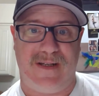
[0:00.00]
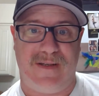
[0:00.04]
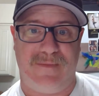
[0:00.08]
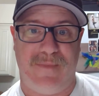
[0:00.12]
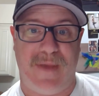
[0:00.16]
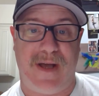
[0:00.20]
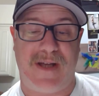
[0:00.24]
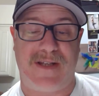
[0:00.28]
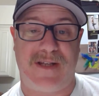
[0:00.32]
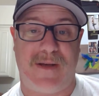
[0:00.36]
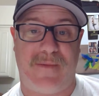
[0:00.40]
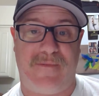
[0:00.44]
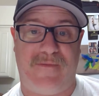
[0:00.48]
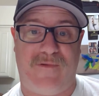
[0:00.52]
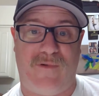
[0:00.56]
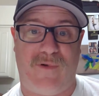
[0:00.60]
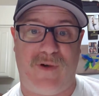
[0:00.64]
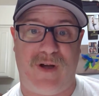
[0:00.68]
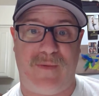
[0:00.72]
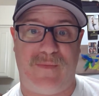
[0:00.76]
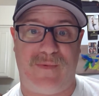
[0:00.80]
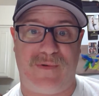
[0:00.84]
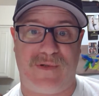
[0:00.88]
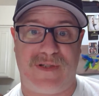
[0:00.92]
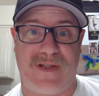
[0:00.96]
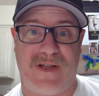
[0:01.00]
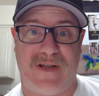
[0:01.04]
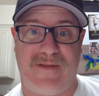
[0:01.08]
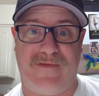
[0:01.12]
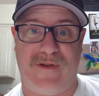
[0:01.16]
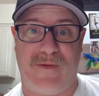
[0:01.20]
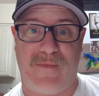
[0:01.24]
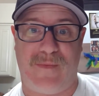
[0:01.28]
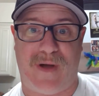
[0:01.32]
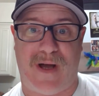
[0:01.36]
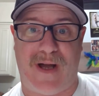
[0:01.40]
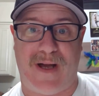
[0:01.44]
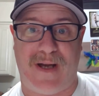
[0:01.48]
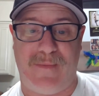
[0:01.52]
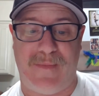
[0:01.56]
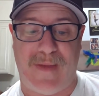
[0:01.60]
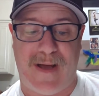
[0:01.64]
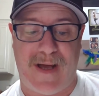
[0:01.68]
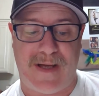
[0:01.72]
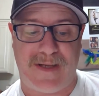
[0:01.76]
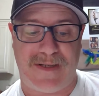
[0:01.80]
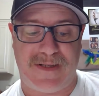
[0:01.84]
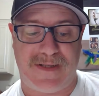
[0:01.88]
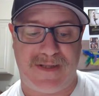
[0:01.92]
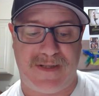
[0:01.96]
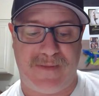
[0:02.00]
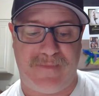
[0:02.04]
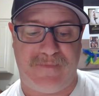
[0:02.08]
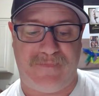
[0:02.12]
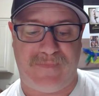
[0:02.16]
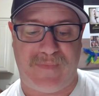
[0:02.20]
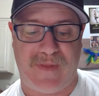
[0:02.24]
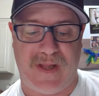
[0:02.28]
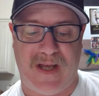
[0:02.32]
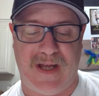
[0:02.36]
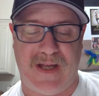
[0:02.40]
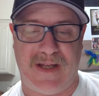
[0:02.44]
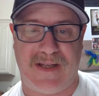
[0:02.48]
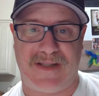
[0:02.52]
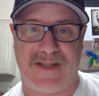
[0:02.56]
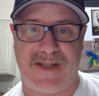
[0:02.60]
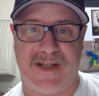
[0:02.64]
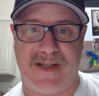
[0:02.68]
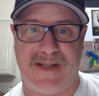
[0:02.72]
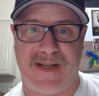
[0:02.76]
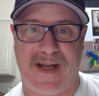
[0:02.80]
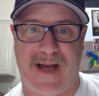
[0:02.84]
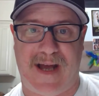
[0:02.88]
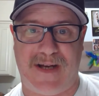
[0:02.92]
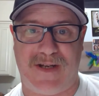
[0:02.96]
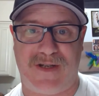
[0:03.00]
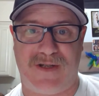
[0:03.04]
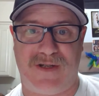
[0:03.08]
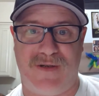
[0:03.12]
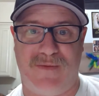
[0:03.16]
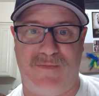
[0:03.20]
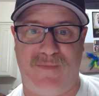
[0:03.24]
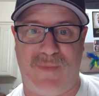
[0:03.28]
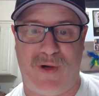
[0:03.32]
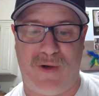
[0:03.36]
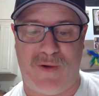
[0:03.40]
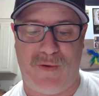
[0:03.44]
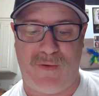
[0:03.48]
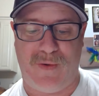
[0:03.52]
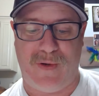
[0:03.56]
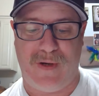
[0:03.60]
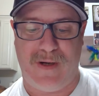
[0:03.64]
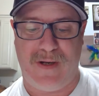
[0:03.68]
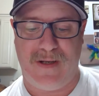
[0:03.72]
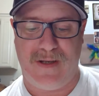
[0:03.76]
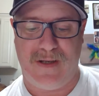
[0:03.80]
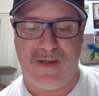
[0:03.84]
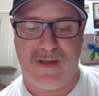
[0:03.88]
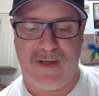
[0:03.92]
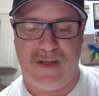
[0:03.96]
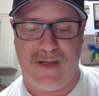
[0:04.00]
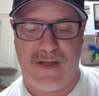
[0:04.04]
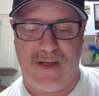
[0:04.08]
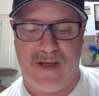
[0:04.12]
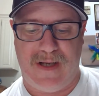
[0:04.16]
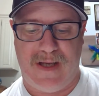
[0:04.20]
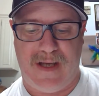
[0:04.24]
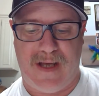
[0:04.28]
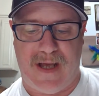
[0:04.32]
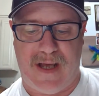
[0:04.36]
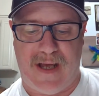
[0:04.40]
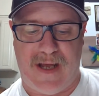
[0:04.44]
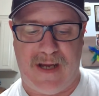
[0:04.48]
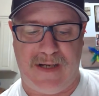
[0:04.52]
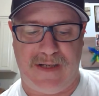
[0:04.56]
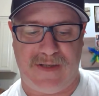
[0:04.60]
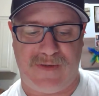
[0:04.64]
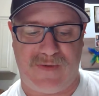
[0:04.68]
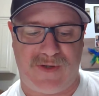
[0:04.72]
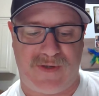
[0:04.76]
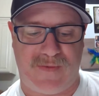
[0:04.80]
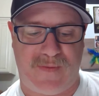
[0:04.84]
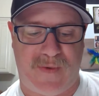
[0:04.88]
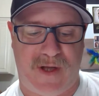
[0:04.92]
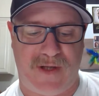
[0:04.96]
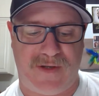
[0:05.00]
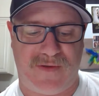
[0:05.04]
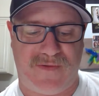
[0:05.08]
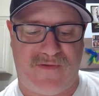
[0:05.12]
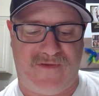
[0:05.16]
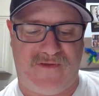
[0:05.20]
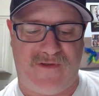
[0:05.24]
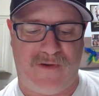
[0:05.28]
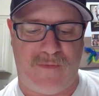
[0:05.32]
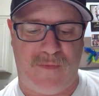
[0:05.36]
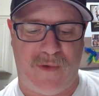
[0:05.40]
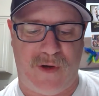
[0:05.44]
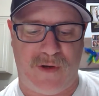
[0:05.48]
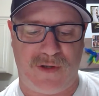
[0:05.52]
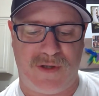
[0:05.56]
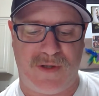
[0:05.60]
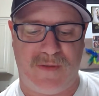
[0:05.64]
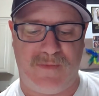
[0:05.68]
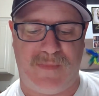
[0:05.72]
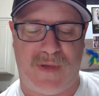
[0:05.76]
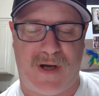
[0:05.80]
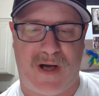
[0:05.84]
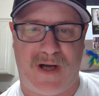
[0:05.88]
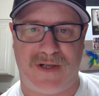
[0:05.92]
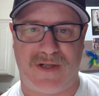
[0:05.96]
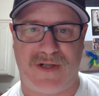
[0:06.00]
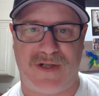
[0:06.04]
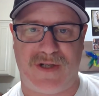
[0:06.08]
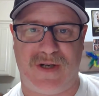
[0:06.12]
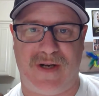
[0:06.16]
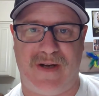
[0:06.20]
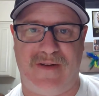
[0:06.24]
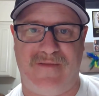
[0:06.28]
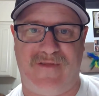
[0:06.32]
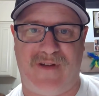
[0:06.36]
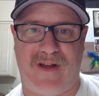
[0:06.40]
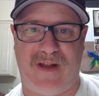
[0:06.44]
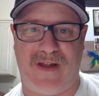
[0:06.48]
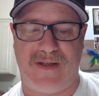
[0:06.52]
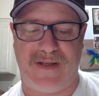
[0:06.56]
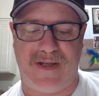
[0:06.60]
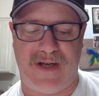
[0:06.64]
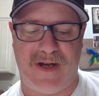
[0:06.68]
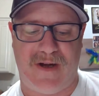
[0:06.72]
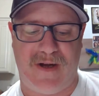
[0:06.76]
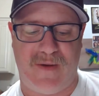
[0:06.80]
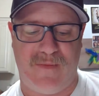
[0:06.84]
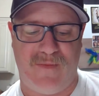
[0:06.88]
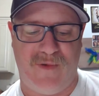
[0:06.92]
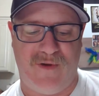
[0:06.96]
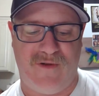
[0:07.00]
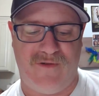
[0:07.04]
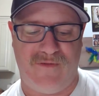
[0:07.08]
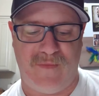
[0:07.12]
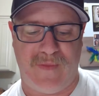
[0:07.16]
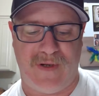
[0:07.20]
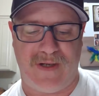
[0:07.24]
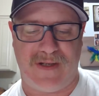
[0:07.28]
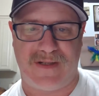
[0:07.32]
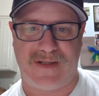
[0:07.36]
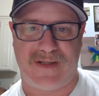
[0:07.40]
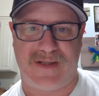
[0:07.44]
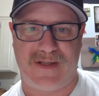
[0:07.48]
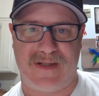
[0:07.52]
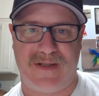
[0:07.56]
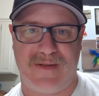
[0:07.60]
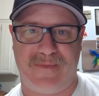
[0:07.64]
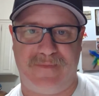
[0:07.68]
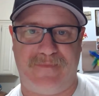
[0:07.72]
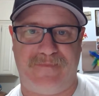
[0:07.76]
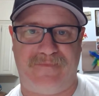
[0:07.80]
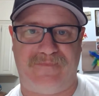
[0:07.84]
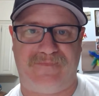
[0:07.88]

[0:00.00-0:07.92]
makes up 40% of your body mass. It's attached to bone and is responsible for motion, posture, and voluntary movements.